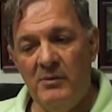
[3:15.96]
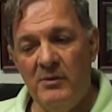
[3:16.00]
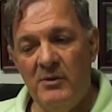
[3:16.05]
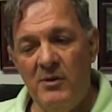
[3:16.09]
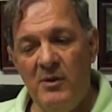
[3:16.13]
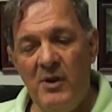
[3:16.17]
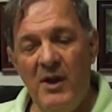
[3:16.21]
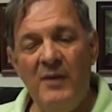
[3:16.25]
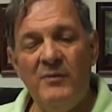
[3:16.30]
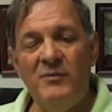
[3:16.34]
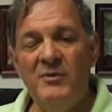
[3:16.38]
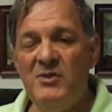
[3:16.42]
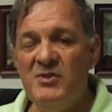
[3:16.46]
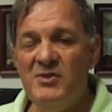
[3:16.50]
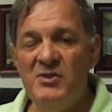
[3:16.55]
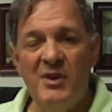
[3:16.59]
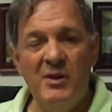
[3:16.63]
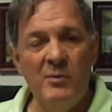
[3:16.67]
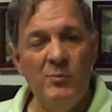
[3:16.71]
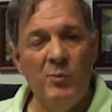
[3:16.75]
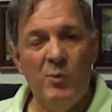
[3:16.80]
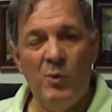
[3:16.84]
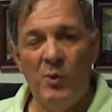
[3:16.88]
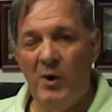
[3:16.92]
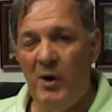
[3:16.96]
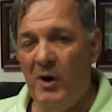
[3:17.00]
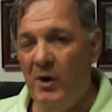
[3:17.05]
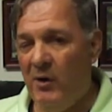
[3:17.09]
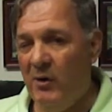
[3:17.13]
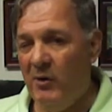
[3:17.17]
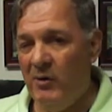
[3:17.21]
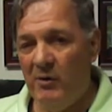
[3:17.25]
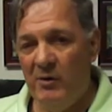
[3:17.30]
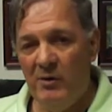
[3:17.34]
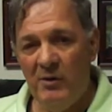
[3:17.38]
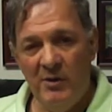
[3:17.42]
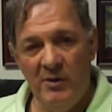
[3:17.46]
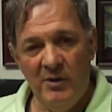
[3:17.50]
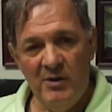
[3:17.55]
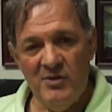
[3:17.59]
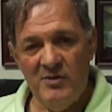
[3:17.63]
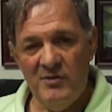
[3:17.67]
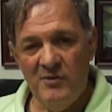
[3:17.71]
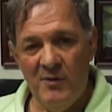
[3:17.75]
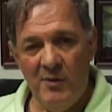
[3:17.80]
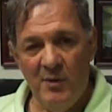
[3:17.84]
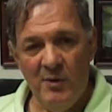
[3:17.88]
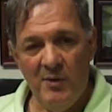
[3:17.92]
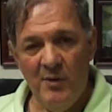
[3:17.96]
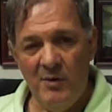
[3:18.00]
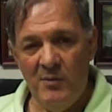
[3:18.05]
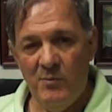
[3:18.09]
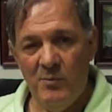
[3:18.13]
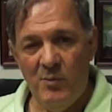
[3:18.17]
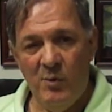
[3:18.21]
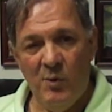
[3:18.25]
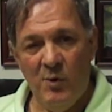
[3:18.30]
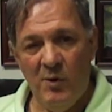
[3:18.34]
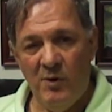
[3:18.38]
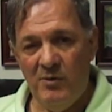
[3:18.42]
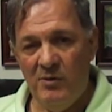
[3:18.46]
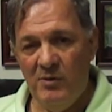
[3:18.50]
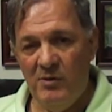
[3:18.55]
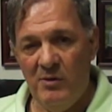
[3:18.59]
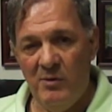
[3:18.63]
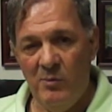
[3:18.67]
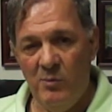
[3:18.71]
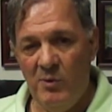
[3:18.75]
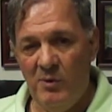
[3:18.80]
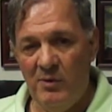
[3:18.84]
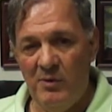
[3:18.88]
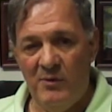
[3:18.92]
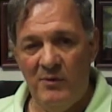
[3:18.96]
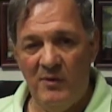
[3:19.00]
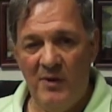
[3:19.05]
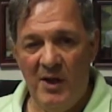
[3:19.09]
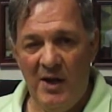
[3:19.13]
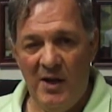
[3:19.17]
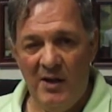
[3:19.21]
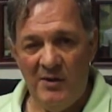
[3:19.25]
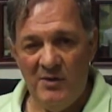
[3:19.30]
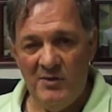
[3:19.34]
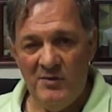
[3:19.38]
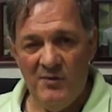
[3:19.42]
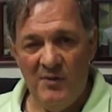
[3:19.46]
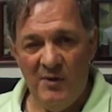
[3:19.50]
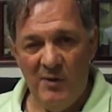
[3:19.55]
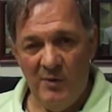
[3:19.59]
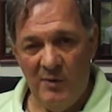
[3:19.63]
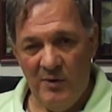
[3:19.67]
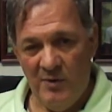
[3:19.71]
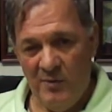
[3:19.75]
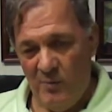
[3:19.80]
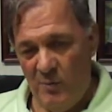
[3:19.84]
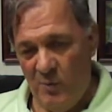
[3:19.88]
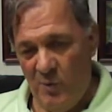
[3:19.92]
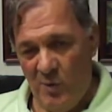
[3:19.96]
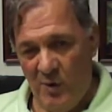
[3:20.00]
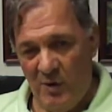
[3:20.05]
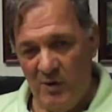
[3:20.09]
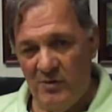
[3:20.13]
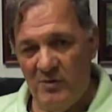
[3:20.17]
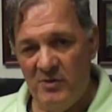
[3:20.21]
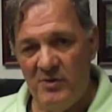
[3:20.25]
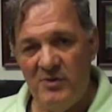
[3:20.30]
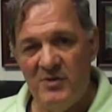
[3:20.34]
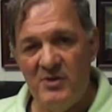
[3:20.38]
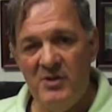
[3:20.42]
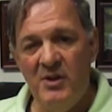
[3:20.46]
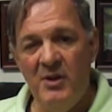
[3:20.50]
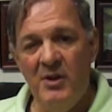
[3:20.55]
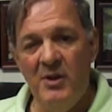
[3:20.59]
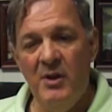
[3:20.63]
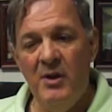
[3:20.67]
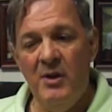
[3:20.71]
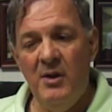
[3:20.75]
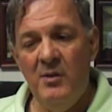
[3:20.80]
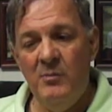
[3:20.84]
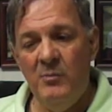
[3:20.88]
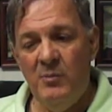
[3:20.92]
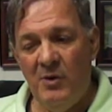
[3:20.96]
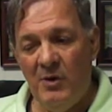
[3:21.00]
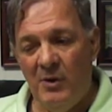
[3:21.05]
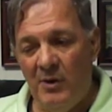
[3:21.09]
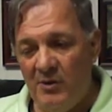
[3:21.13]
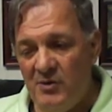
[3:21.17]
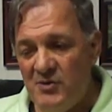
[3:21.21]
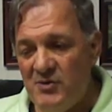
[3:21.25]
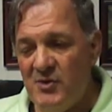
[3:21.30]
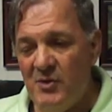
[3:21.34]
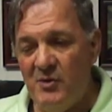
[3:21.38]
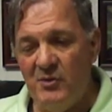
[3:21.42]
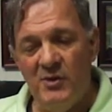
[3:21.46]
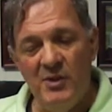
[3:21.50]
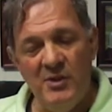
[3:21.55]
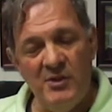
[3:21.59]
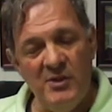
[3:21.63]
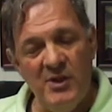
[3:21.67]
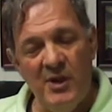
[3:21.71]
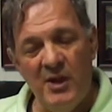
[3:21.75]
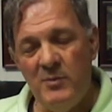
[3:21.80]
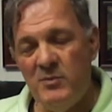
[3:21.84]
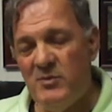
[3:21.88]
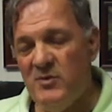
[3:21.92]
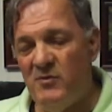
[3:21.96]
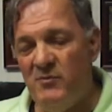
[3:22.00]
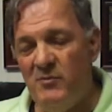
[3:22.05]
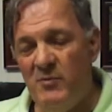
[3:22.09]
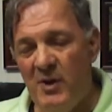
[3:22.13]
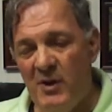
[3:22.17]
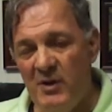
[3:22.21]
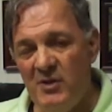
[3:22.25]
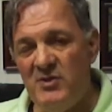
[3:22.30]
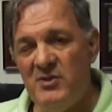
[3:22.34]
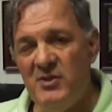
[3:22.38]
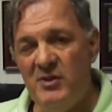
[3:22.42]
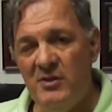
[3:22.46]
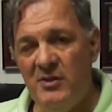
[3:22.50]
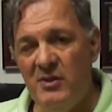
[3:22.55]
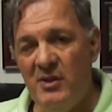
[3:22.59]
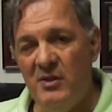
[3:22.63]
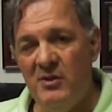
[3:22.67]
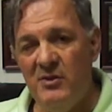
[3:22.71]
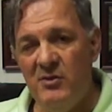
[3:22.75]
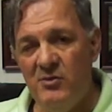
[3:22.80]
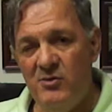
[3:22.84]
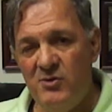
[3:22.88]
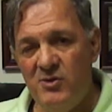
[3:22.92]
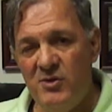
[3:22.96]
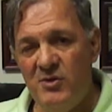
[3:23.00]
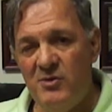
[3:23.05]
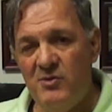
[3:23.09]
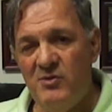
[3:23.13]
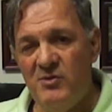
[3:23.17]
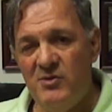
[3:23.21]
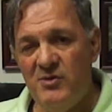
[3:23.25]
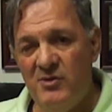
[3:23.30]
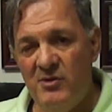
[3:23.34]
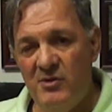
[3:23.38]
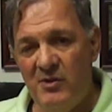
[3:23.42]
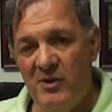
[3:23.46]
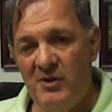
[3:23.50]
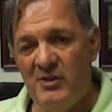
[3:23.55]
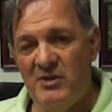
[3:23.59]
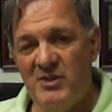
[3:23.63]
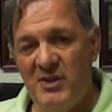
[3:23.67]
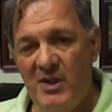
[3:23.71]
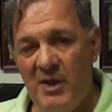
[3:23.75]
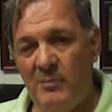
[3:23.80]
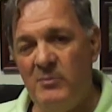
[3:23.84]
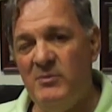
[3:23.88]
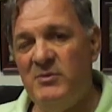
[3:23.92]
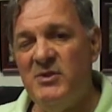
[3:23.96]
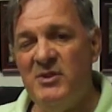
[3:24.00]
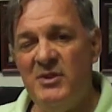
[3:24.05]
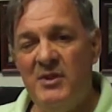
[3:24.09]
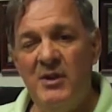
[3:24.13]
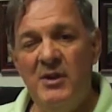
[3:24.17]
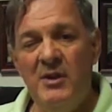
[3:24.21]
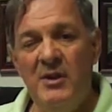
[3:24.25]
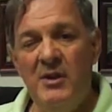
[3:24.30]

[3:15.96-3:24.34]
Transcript: you have to say prayer is very important, the will of God is very important, but also the types of medicine that you choose to accept.